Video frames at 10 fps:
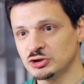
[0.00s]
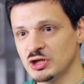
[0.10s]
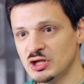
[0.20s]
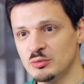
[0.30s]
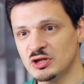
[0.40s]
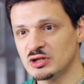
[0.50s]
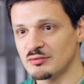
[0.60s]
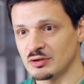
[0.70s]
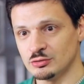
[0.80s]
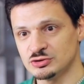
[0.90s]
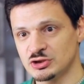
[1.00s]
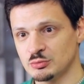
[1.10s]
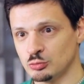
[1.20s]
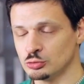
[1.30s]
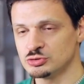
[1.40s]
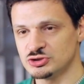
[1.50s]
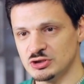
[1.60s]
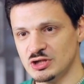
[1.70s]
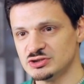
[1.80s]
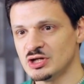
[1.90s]
this helps you to assess the
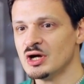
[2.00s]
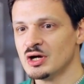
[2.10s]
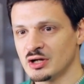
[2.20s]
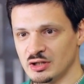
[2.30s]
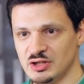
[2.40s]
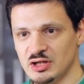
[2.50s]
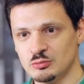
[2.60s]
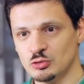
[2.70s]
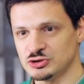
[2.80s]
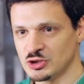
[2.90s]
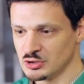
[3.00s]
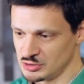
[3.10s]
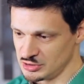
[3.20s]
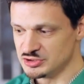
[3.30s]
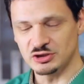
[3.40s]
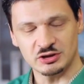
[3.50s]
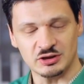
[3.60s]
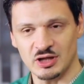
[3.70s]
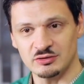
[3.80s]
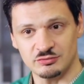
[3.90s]
situation. It's quite possible that
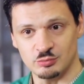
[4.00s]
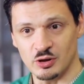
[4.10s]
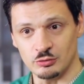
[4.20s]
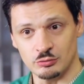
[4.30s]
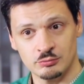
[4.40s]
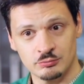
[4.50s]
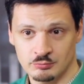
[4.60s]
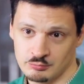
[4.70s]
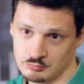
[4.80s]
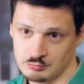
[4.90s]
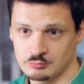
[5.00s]
clan leaders will choose aircraft